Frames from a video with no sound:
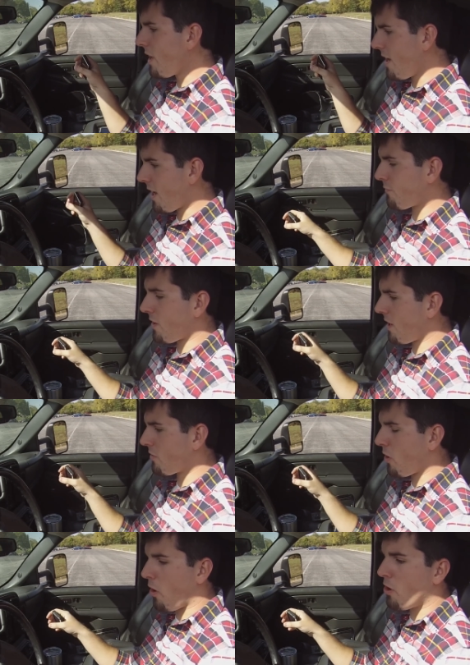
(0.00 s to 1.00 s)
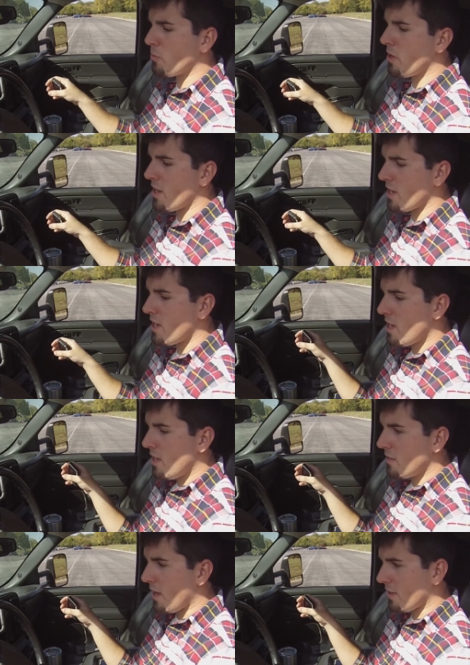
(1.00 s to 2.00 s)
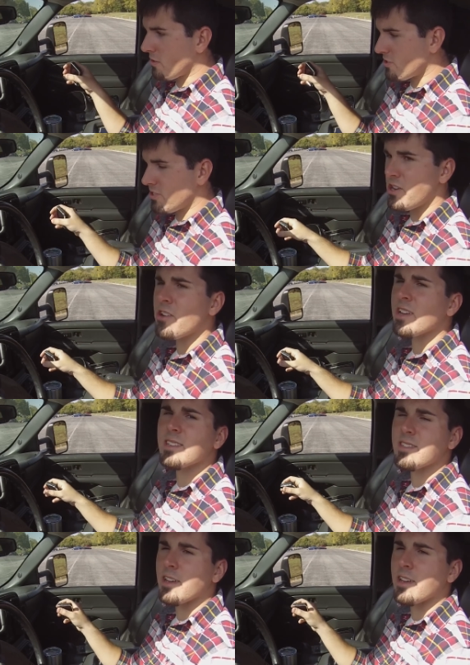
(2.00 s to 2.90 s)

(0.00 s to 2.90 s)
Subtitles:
And I found out the hard way that they're serious,